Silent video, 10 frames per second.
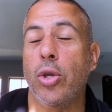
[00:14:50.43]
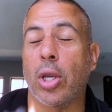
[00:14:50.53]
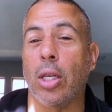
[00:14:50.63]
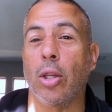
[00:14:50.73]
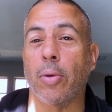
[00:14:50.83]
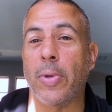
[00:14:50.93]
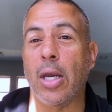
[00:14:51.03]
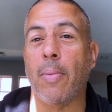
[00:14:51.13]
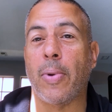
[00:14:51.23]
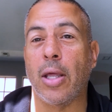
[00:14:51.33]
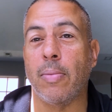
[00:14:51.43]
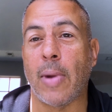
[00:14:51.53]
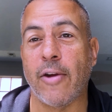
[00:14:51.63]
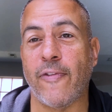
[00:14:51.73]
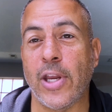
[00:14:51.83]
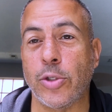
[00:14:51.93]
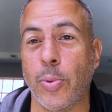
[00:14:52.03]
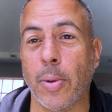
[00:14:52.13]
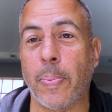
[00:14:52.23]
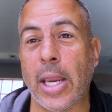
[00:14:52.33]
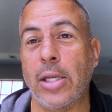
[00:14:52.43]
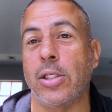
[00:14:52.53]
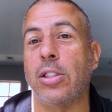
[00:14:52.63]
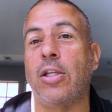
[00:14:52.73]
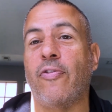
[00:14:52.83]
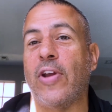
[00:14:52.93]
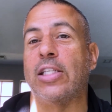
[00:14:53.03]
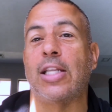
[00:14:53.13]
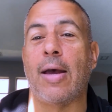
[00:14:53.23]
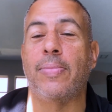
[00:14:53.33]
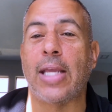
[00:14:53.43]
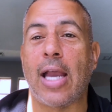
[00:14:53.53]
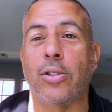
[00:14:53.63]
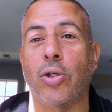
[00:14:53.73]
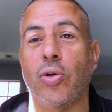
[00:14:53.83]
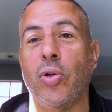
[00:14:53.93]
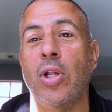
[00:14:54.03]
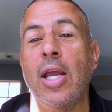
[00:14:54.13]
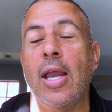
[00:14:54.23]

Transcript: You can look me up on my Facebook pages, Defense Lab Tactical,